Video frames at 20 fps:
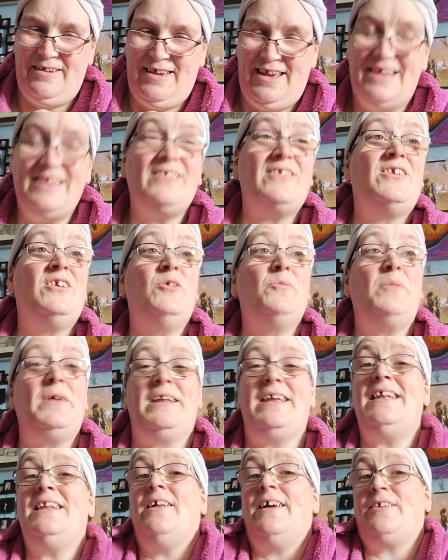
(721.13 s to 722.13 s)
It's a cute
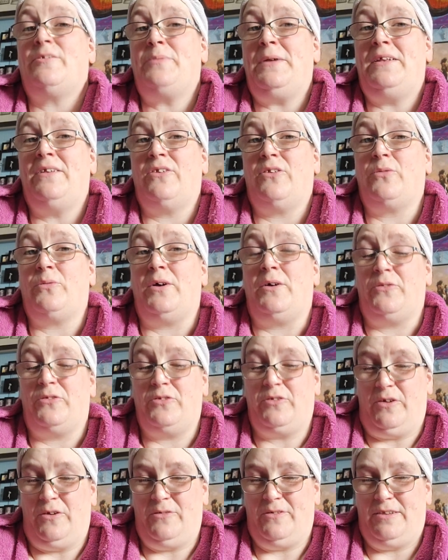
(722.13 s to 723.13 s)
pin. He likes pins as well.
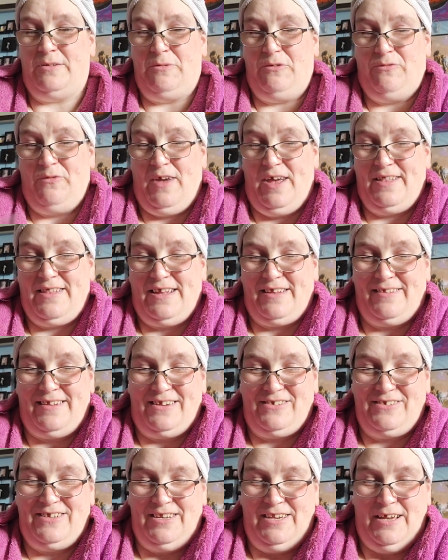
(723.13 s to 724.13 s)
So to be fair, that's
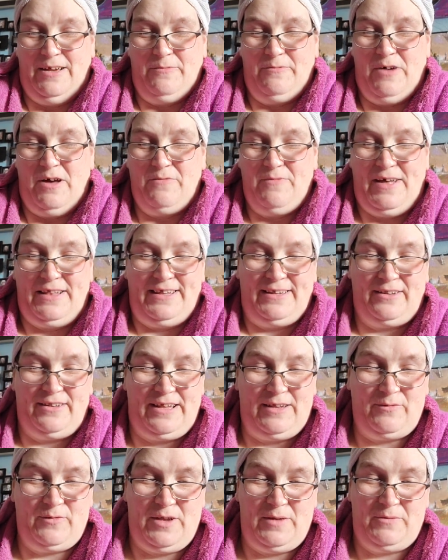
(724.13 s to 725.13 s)
actually a valid
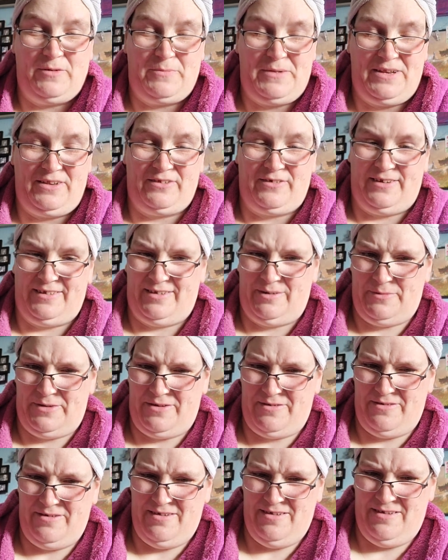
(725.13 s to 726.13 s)
thing for him to be excited
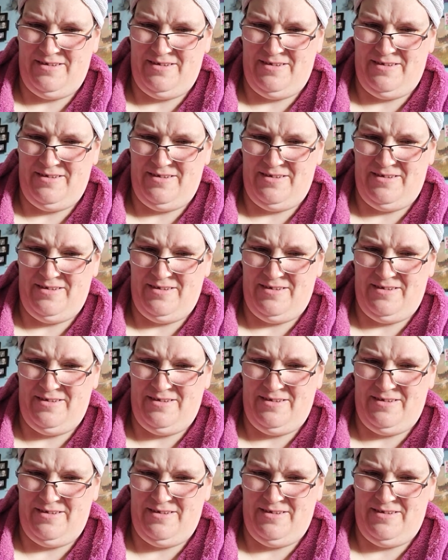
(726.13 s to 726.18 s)
about.